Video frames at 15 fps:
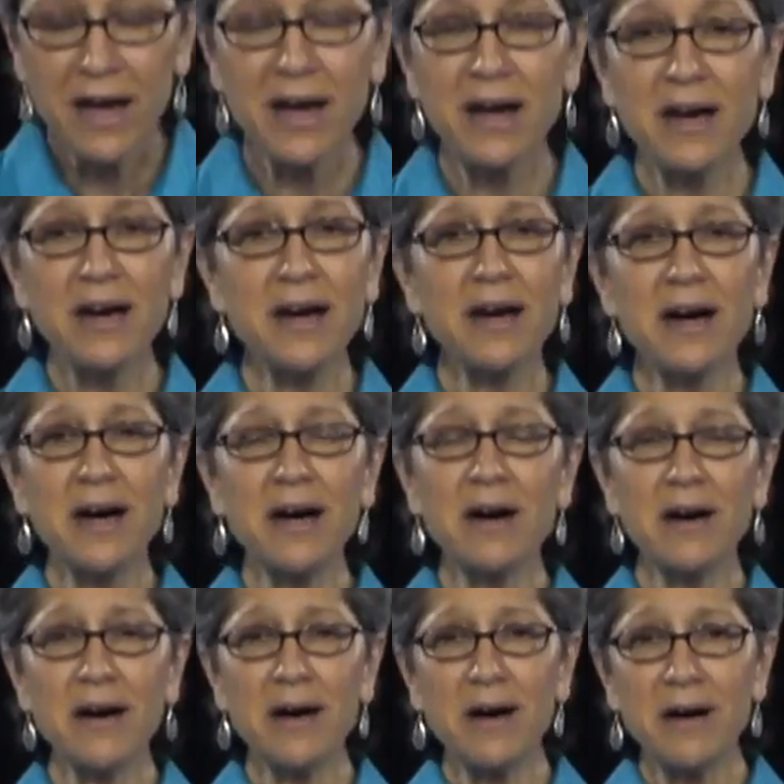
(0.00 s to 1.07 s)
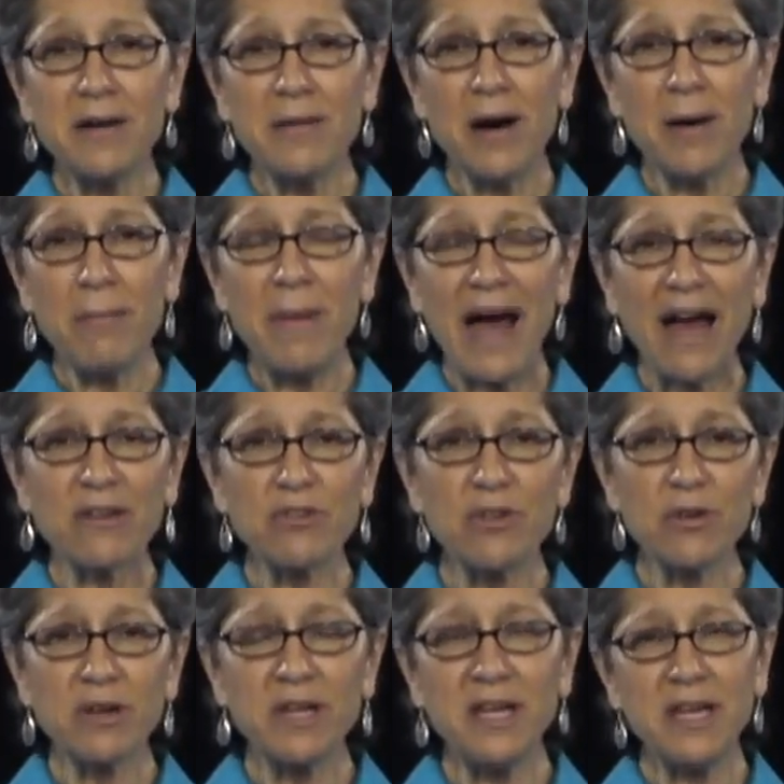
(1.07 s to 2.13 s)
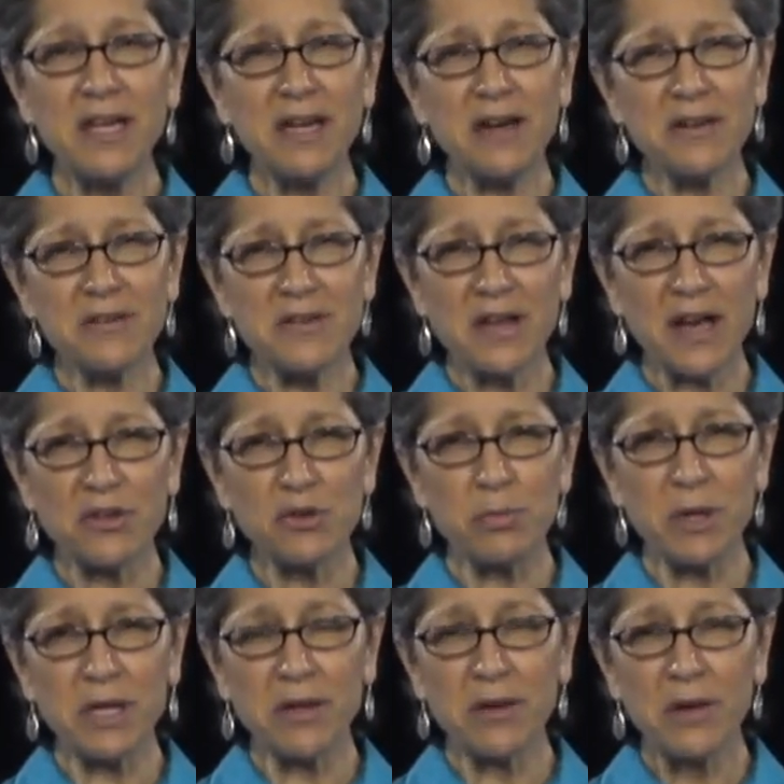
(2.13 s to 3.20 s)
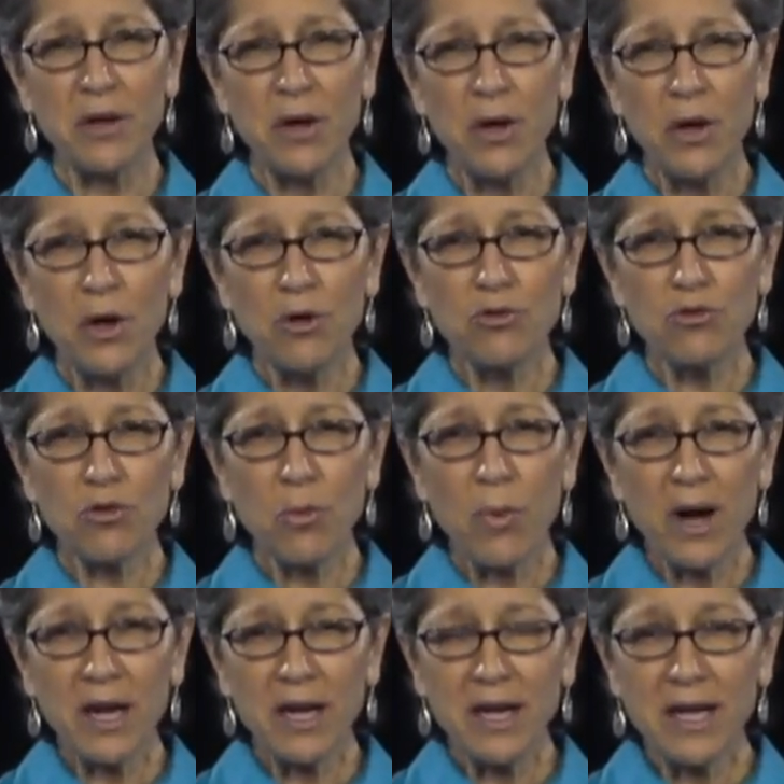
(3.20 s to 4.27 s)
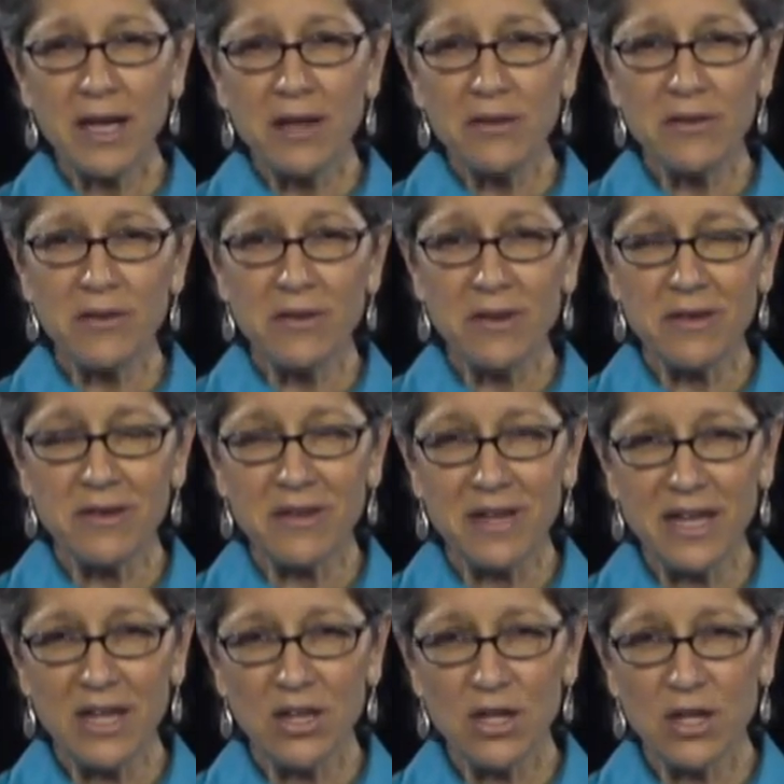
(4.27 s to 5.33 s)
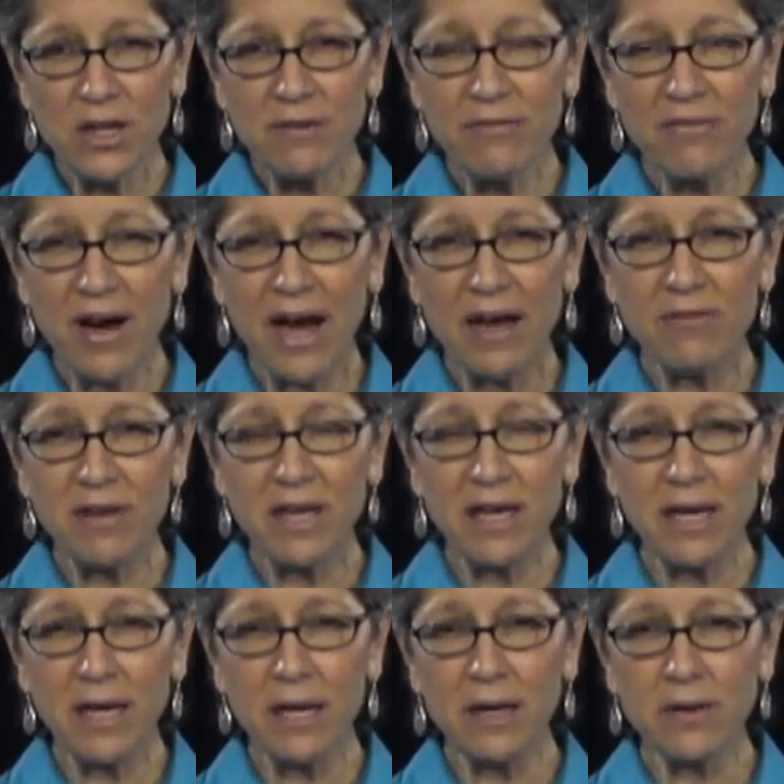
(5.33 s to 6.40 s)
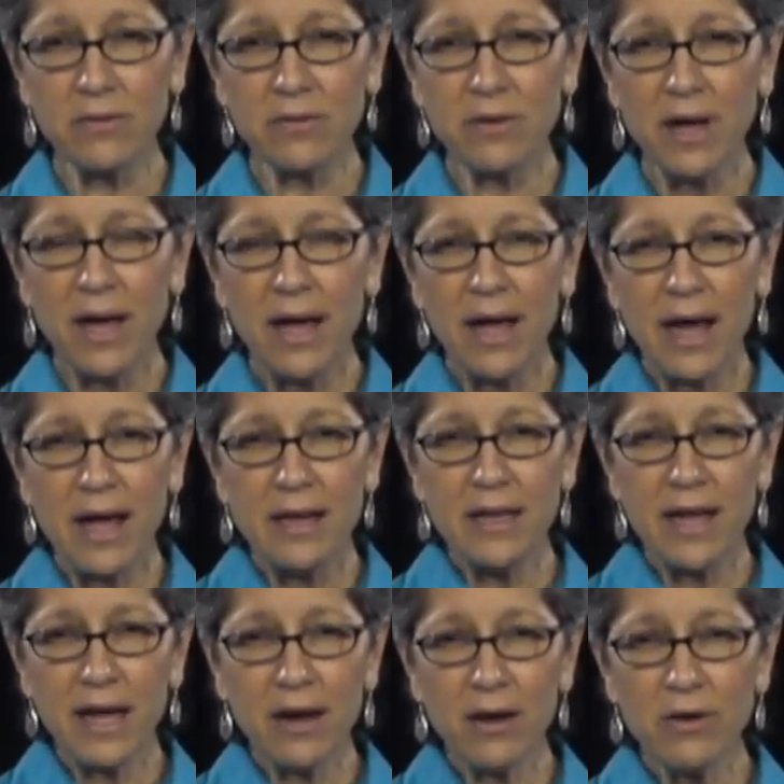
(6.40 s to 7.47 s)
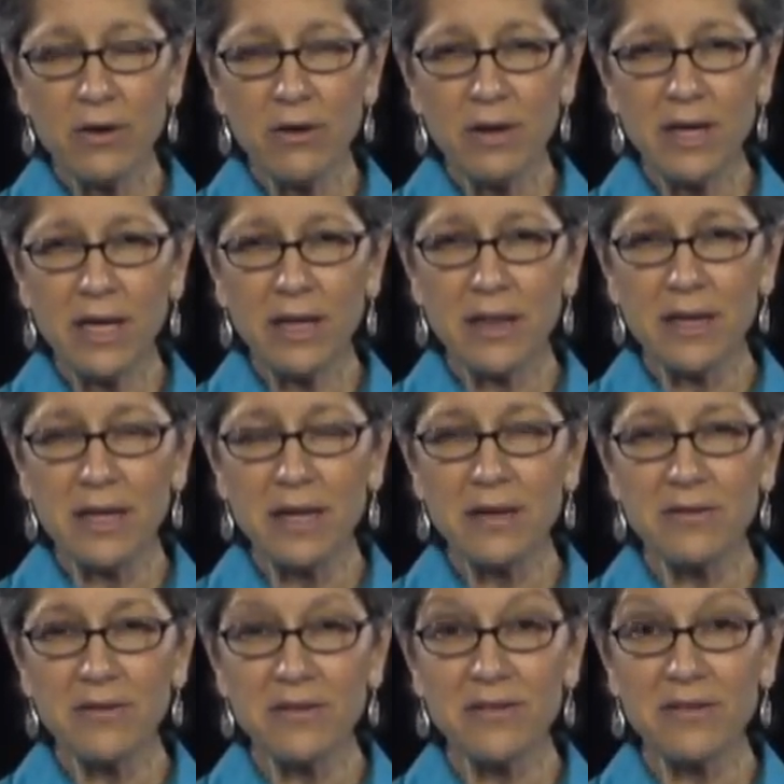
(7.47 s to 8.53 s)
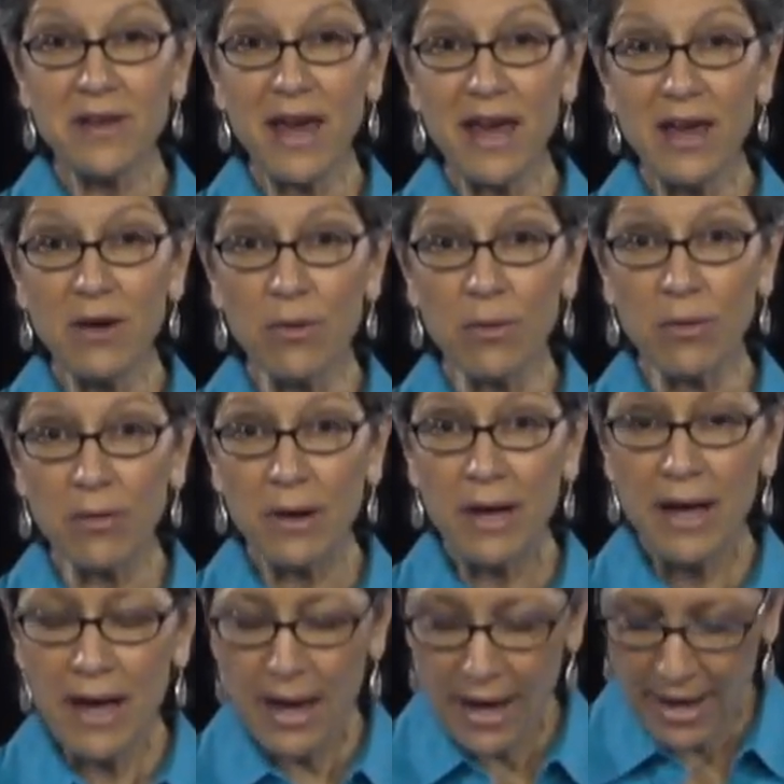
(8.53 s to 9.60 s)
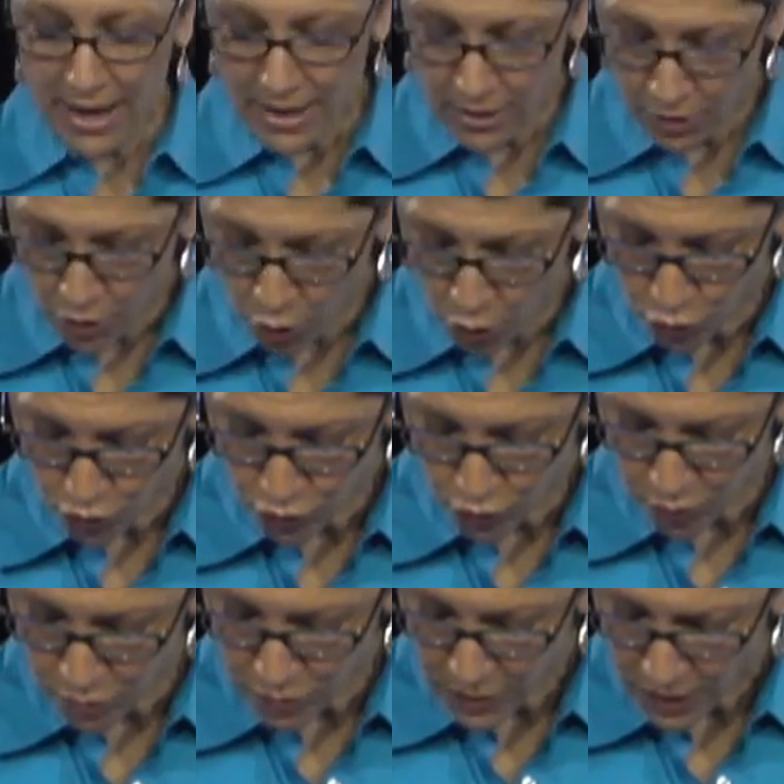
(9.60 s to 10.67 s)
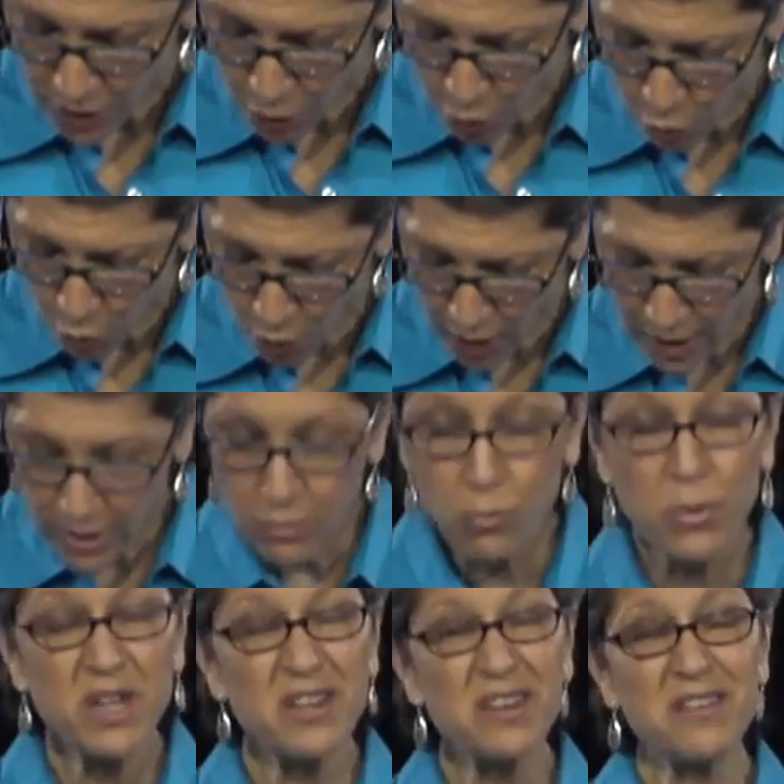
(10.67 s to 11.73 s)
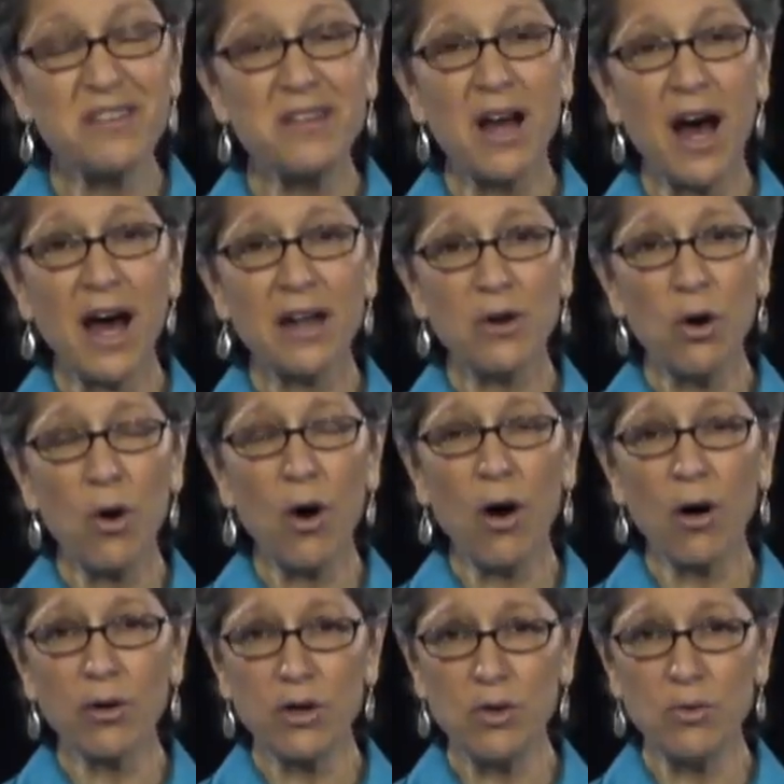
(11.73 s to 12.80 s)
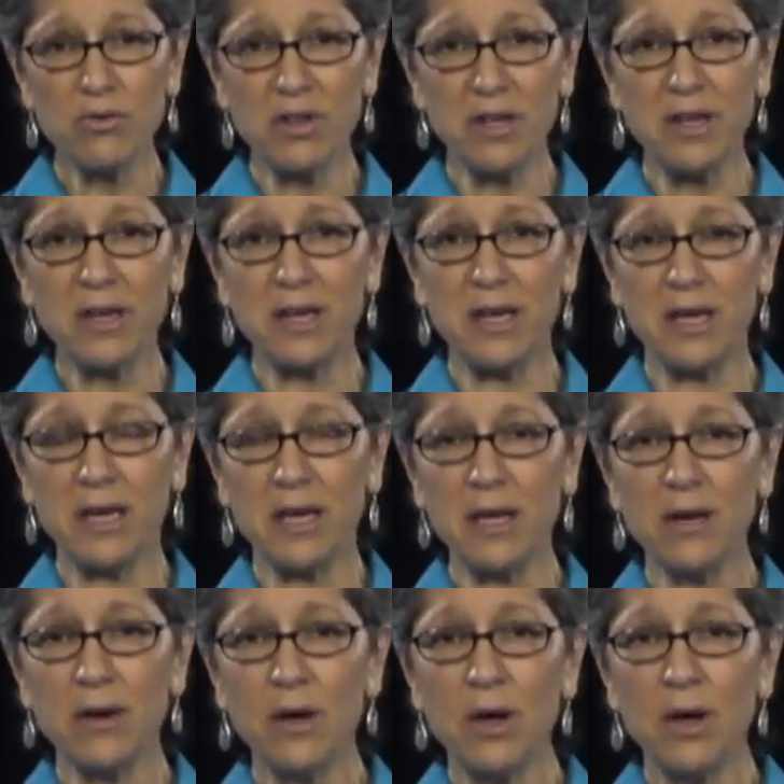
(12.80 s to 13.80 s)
a master key assessment. So what it is it's each of the 5 keys, and then underneath it is a scale. And it goes from 1, which is not at all using the key,